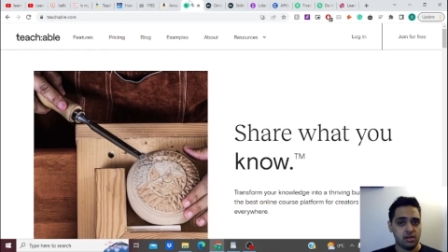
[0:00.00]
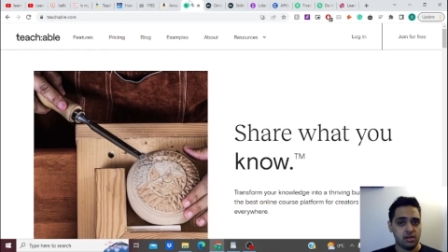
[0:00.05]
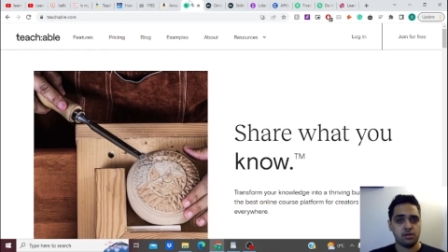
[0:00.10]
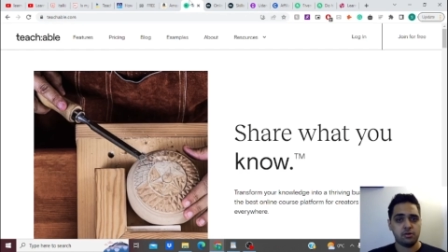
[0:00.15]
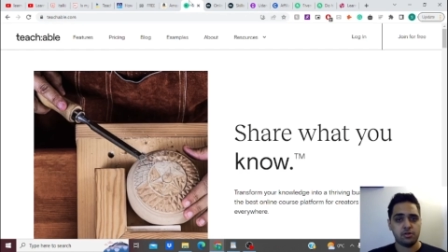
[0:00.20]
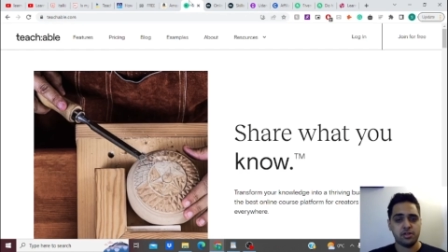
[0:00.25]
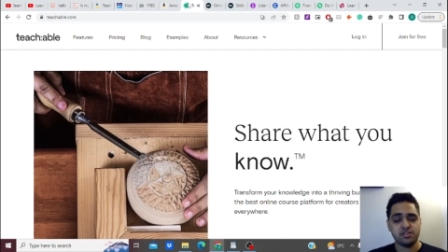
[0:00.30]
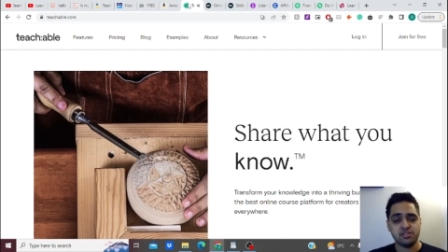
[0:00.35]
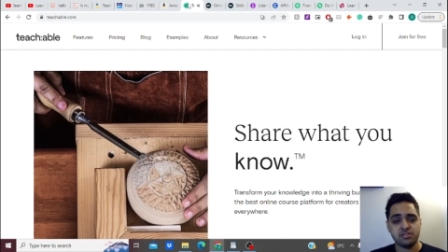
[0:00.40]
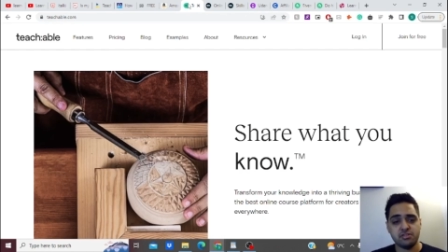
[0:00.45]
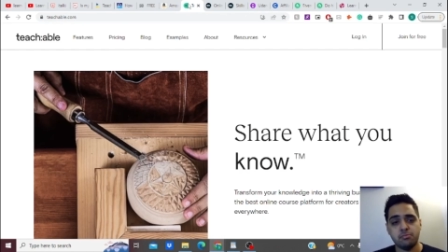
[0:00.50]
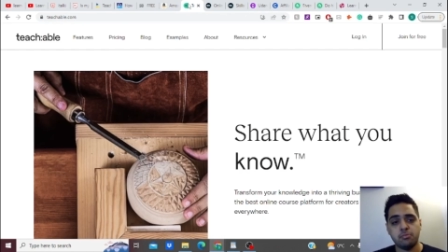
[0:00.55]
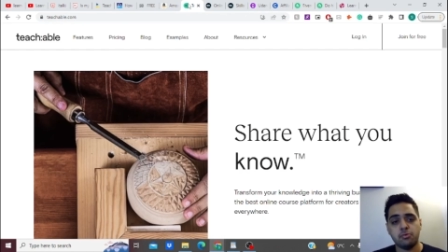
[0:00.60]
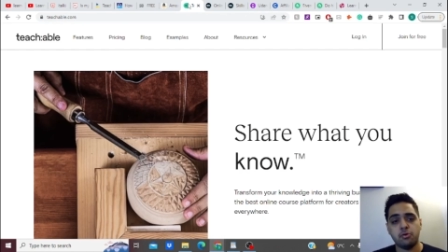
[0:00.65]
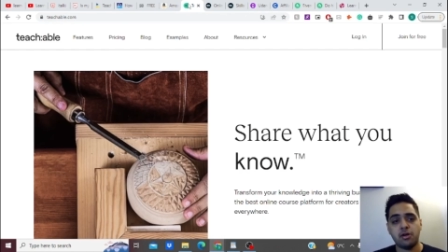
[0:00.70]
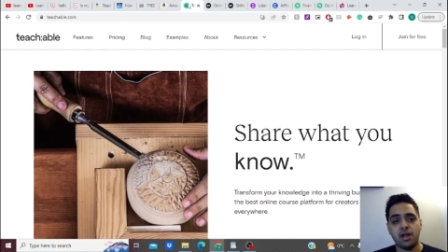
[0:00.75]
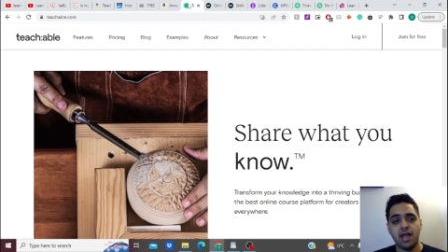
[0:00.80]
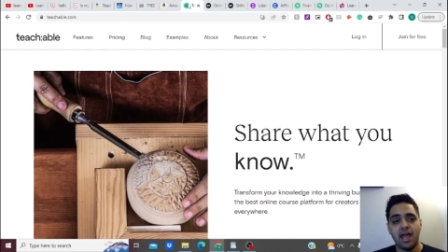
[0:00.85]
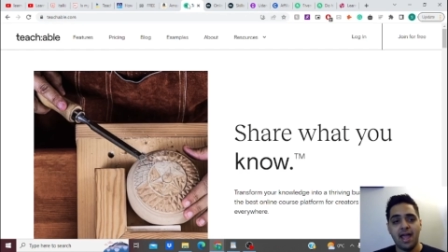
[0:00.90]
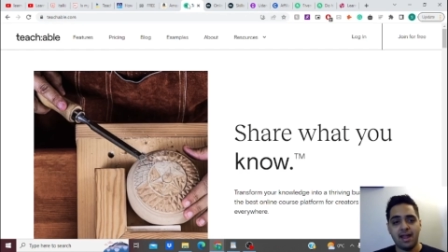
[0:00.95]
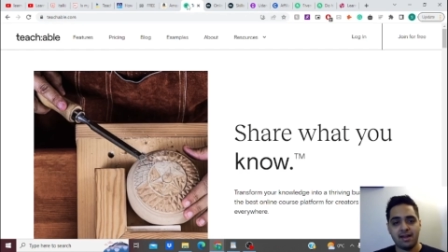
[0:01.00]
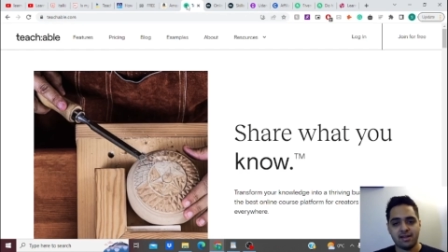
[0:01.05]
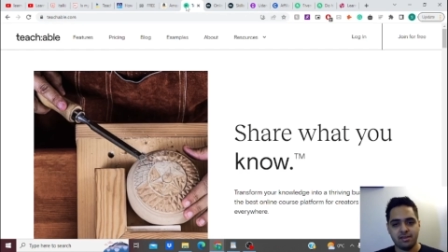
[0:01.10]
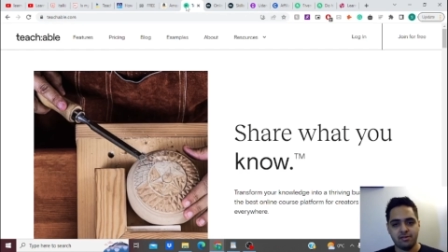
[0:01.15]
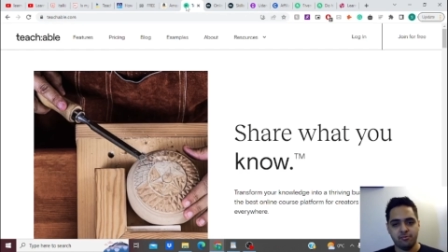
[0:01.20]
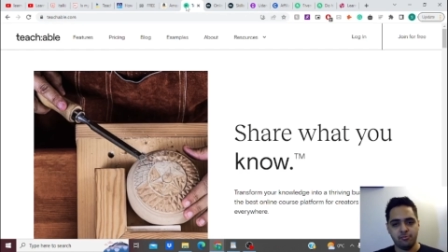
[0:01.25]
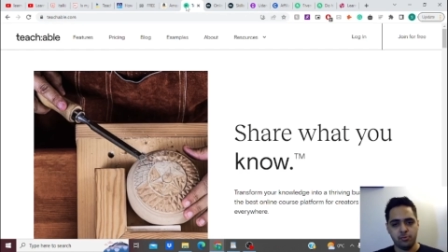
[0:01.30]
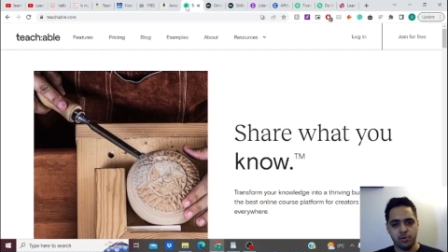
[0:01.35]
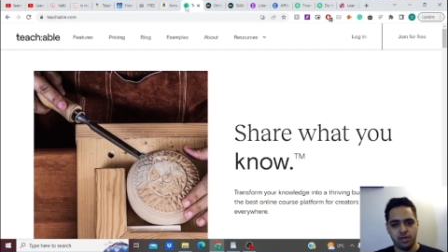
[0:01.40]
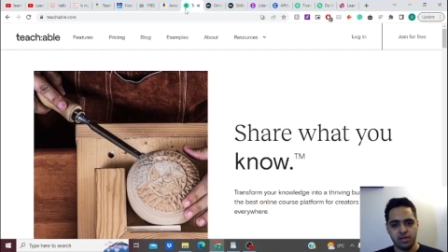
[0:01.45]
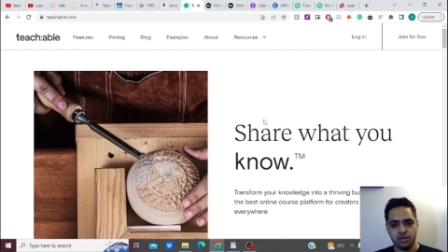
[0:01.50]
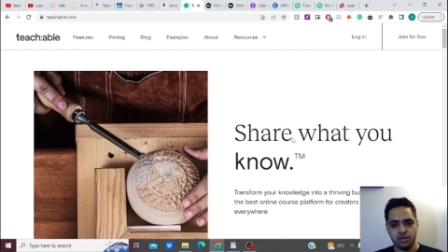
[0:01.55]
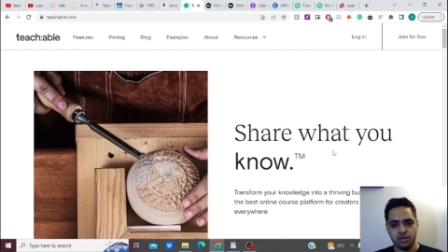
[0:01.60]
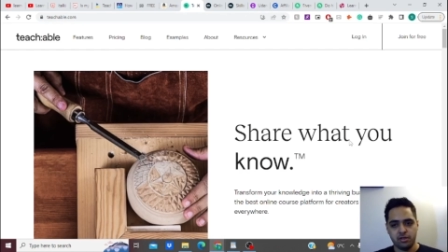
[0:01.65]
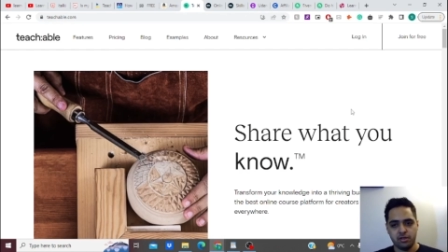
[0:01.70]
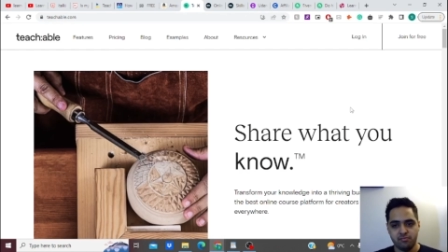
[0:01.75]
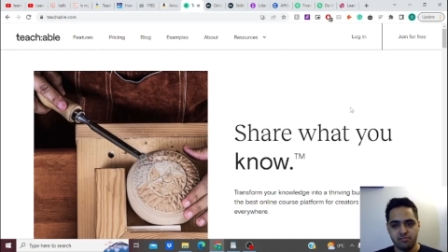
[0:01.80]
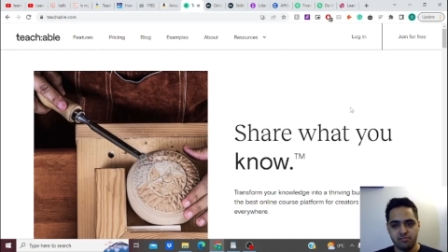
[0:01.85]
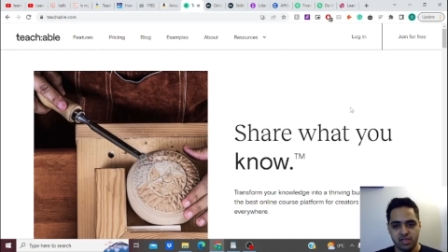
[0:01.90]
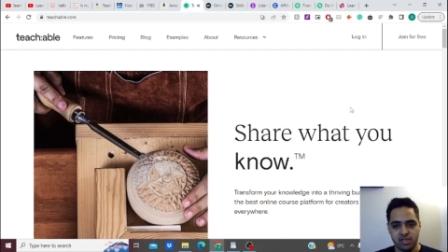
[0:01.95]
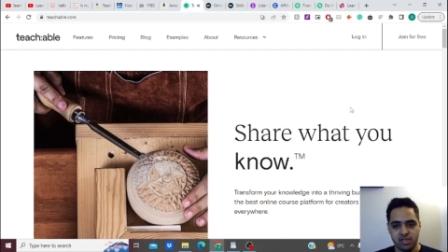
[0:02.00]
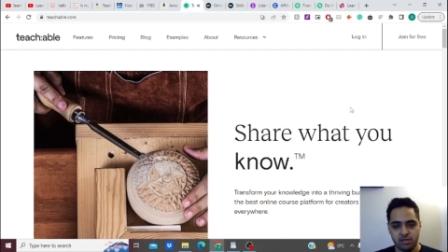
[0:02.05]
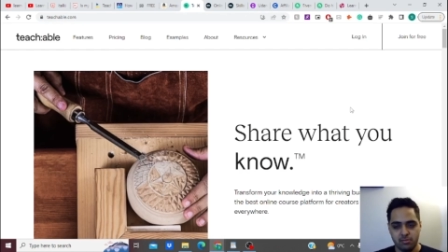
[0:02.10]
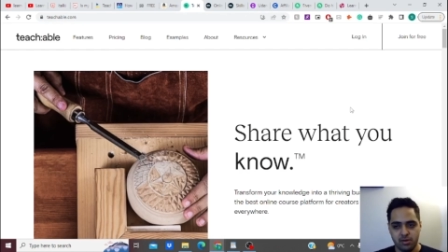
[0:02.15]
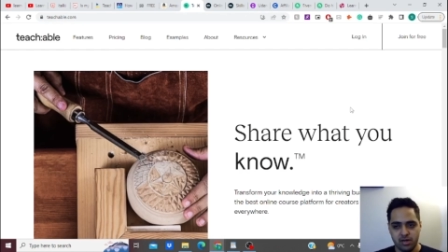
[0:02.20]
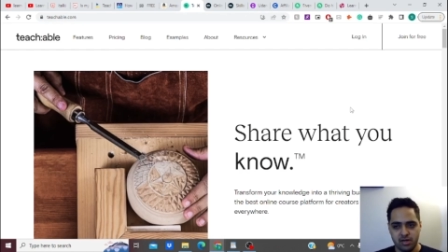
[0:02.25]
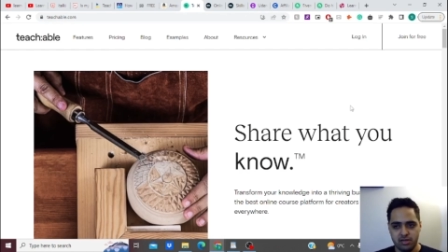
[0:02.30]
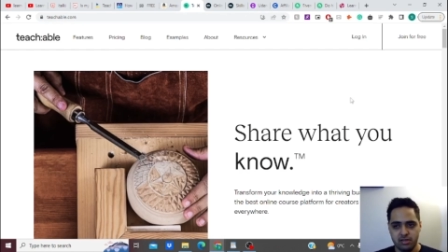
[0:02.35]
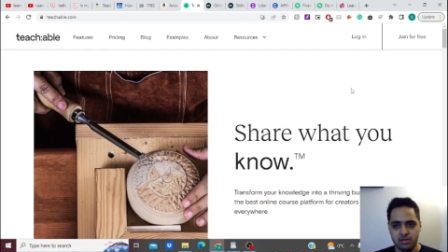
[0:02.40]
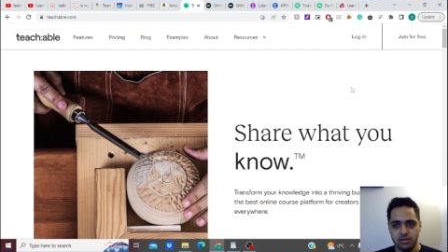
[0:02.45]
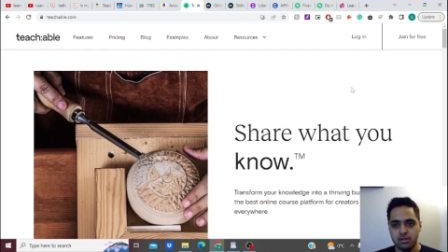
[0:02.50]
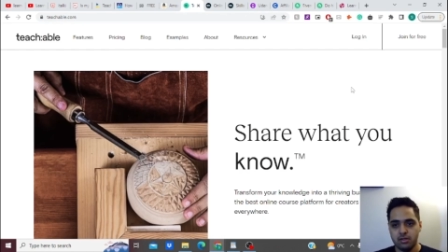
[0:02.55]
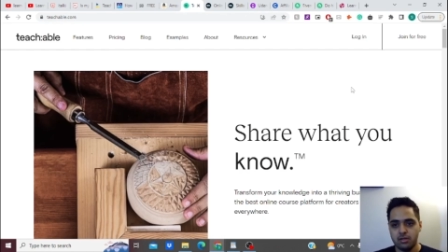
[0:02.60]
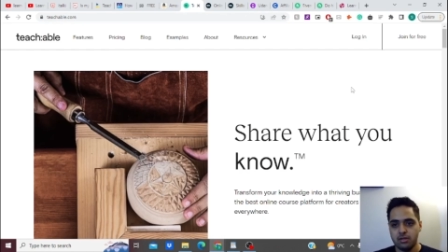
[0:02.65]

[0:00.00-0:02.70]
now here's a more active way of making money,